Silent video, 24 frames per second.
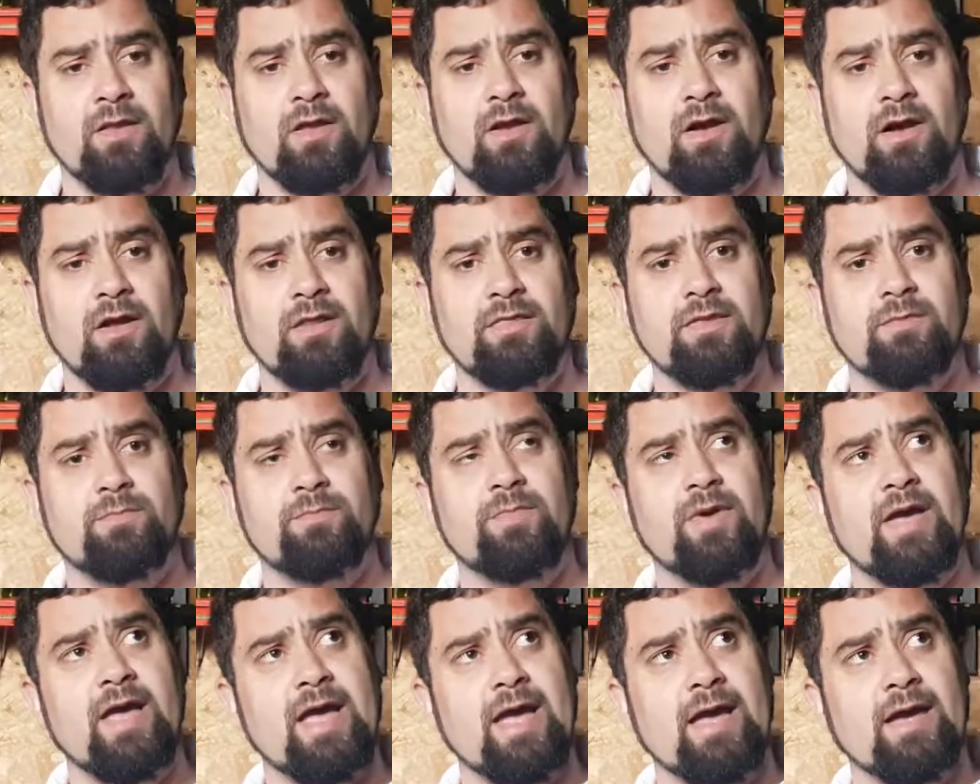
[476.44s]
On the
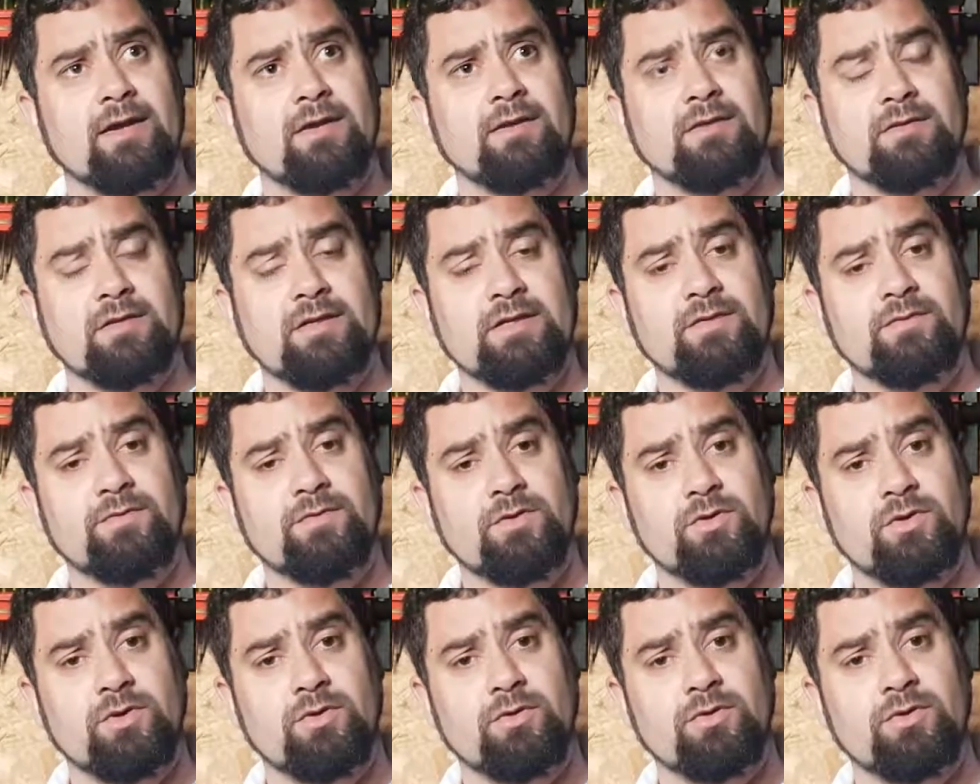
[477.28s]
back, like if you
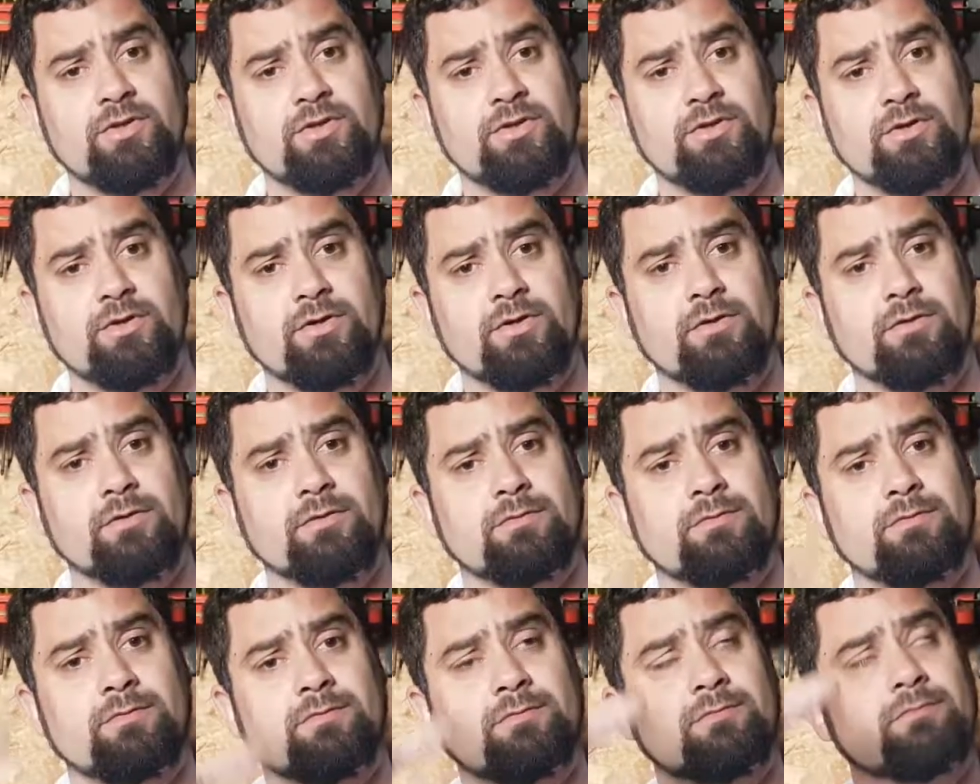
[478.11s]
go to your
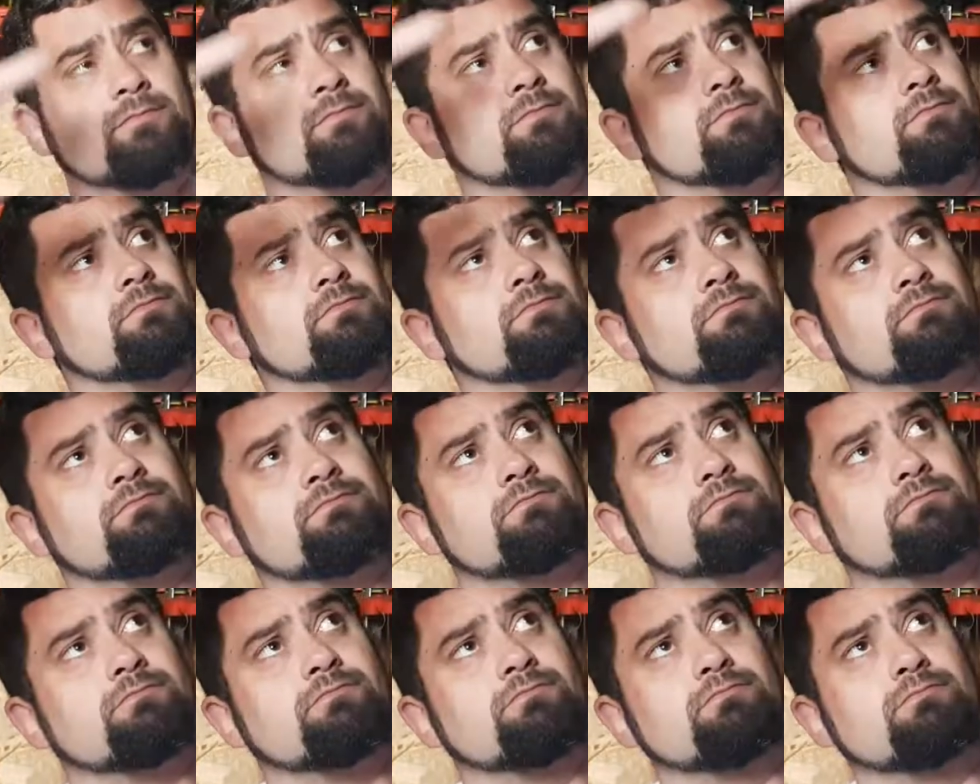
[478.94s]

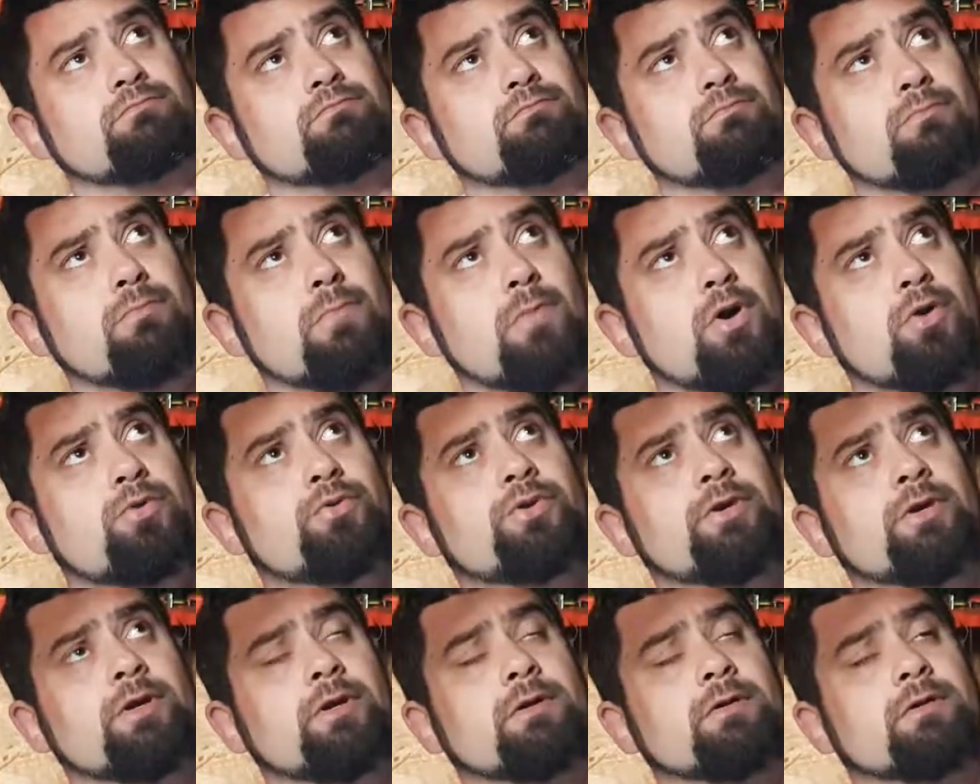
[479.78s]

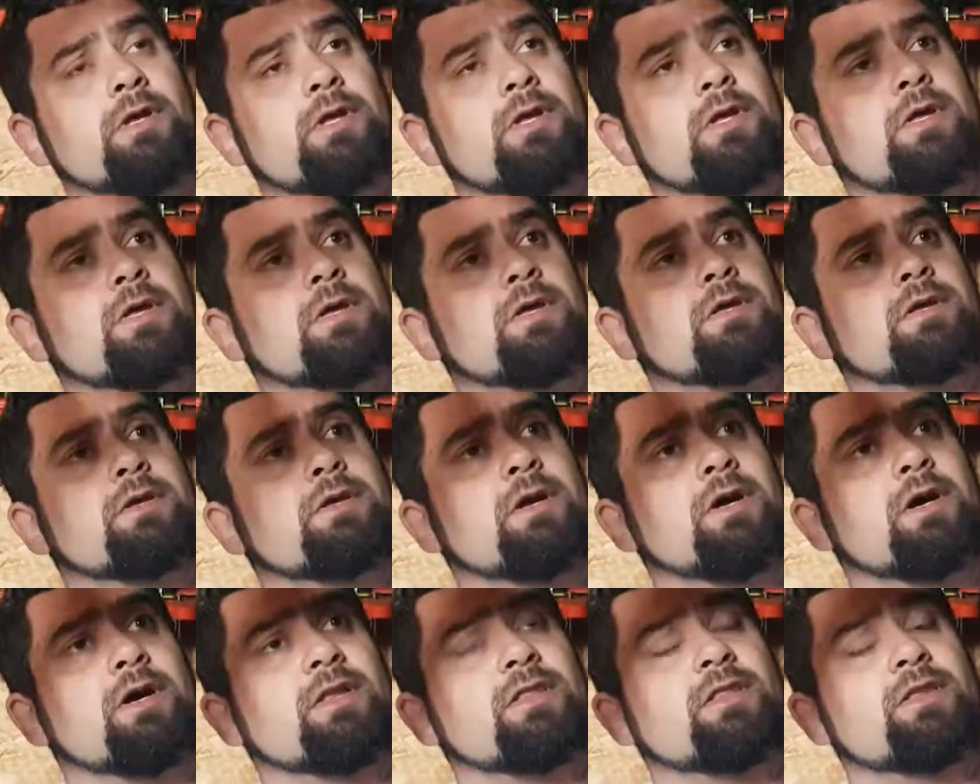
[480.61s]
motor,
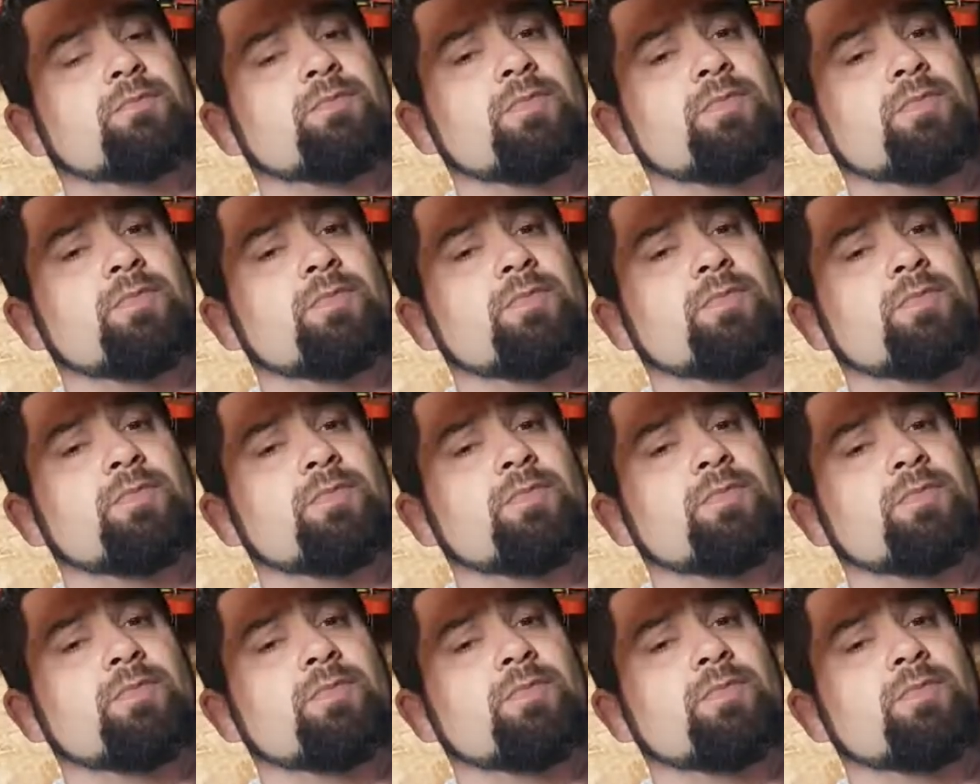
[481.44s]
on the